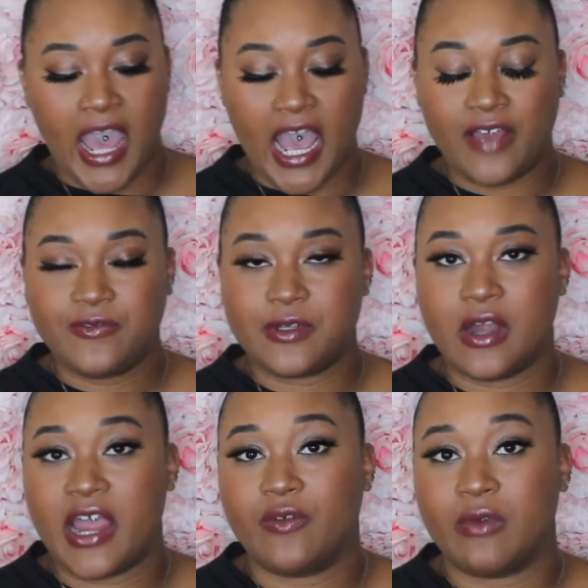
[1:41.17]
after
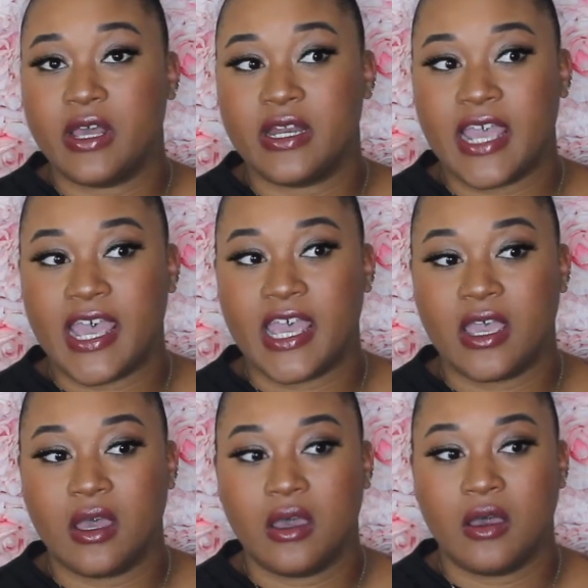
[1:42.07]
I run
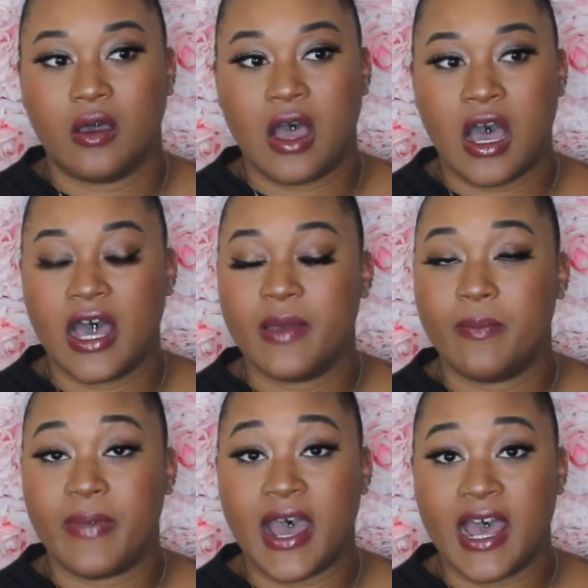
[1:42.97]
a
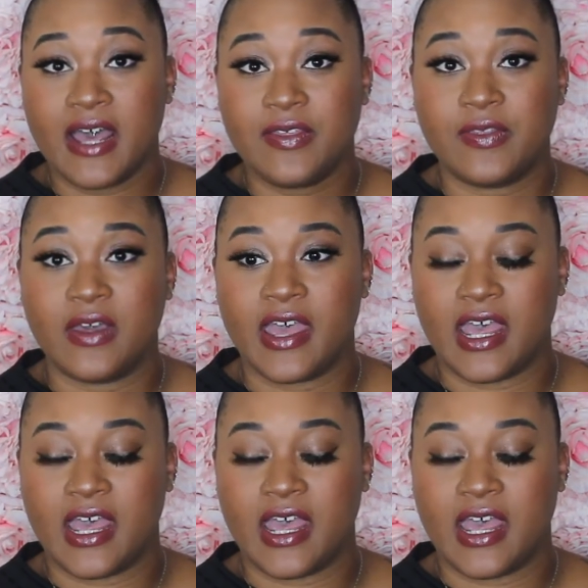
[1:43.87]
hot bath